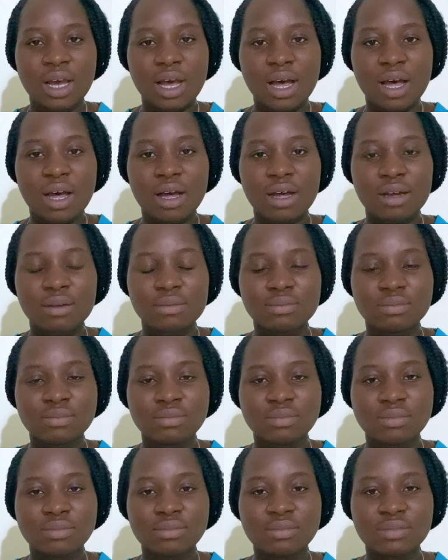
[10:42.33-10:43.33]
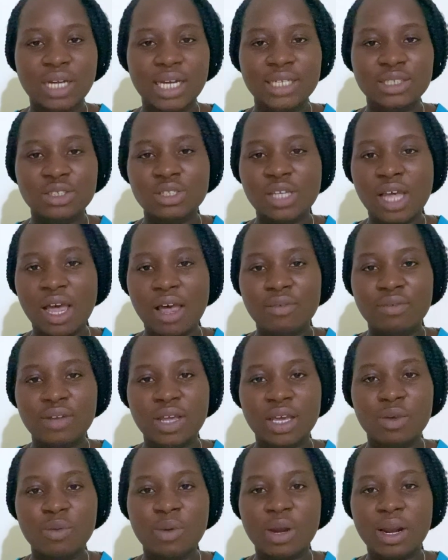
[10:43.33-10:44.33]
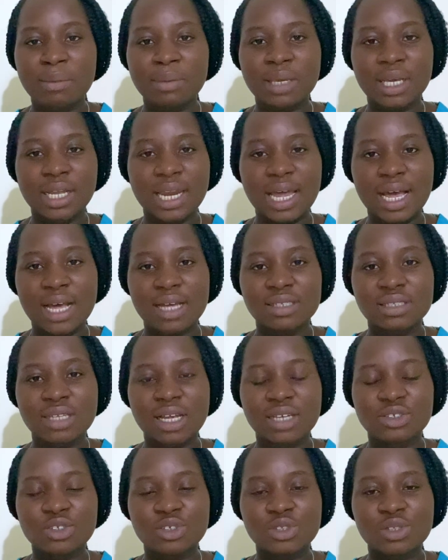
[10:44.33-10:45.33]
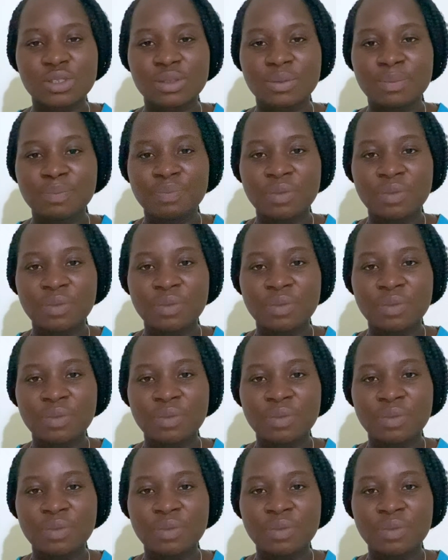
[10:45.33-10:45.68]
I just have like, when I'm in class, I just